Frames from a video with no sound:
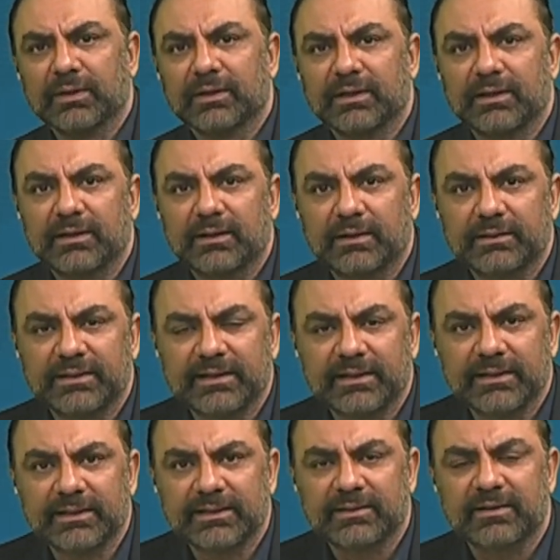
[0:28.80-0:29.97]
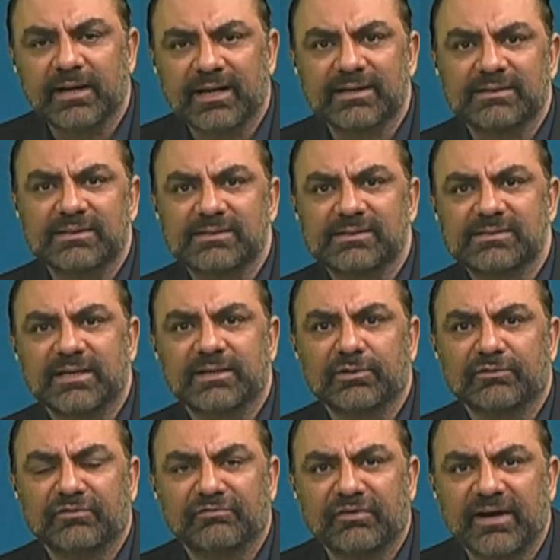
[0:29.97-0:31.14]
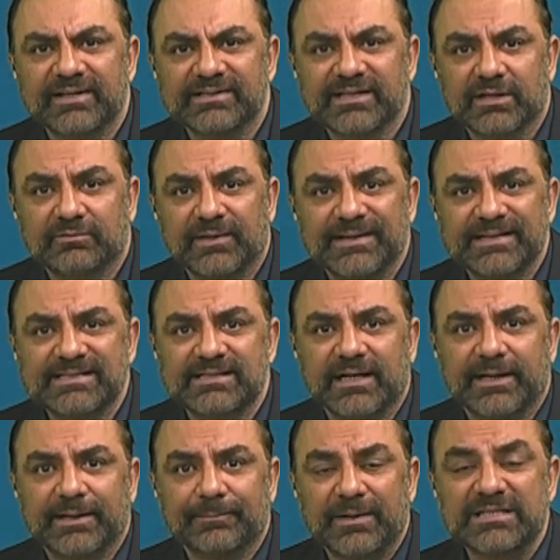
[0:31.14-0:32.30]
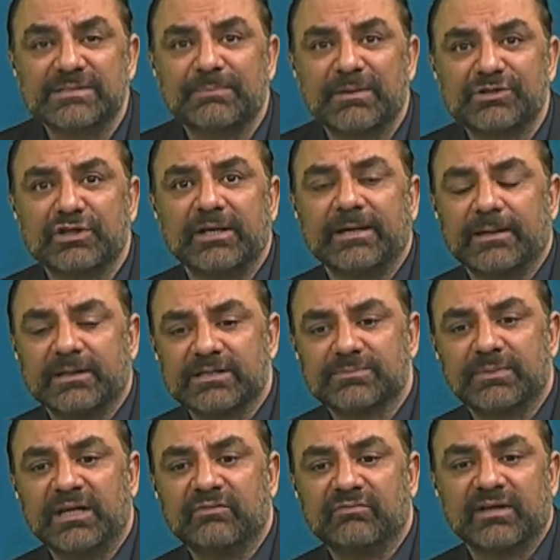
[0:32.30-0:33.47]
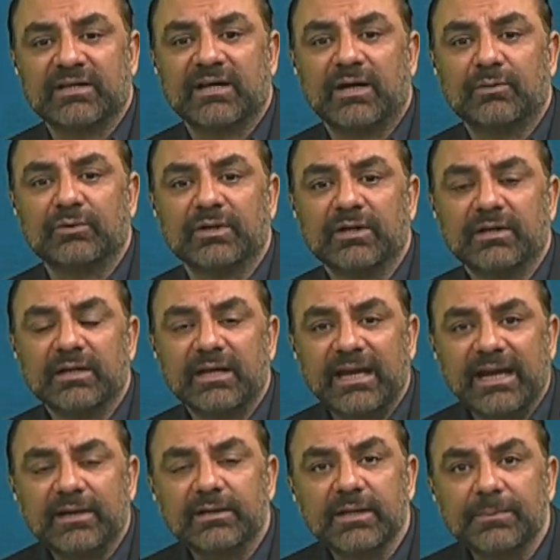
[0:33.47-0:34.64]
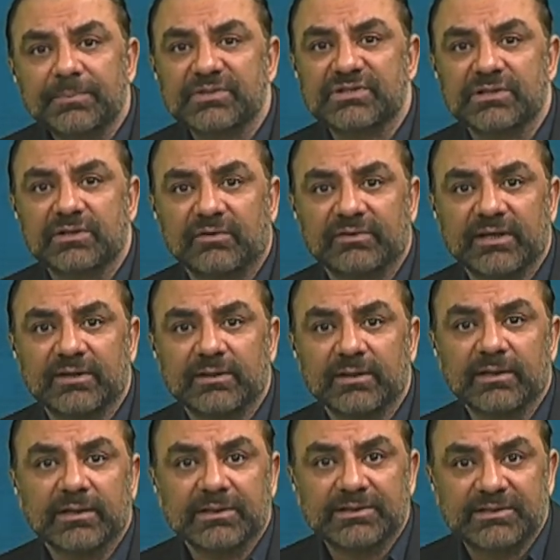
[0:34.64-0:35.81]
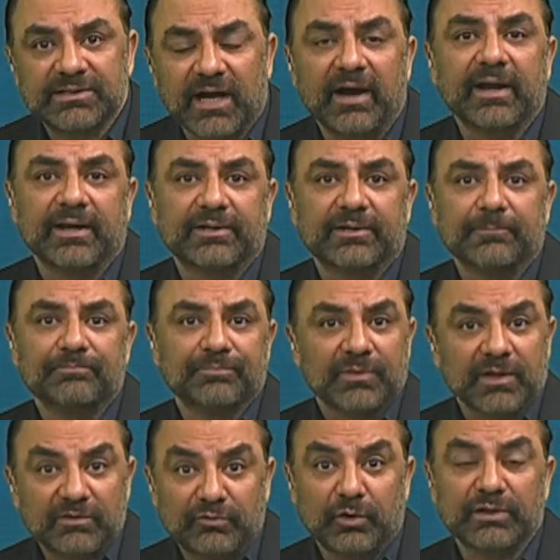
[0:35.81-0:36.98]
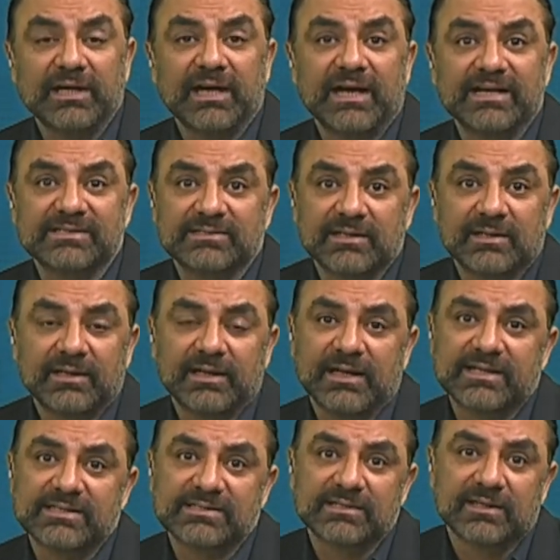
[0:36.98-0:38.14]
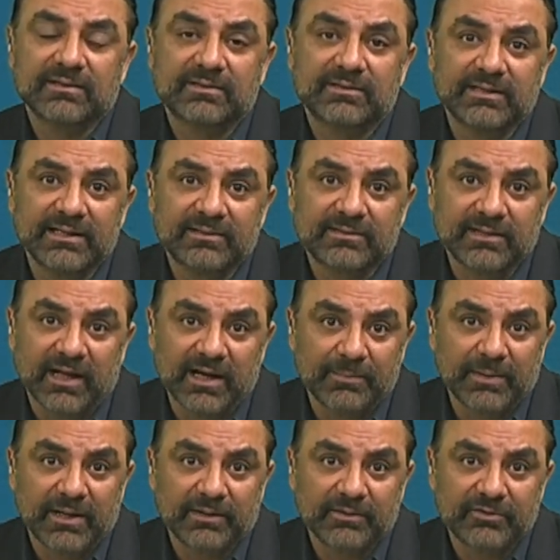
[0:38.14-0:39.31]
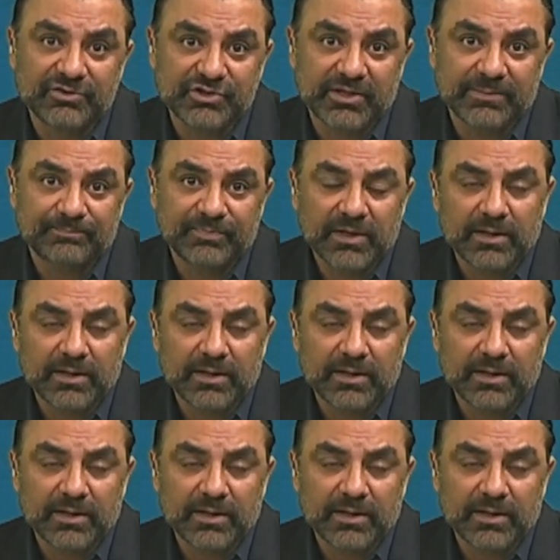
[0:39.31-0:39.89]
the current state of affairs in Afghanistan, and especially it is believed that around 80% of the target for the IS is the Taliban regime.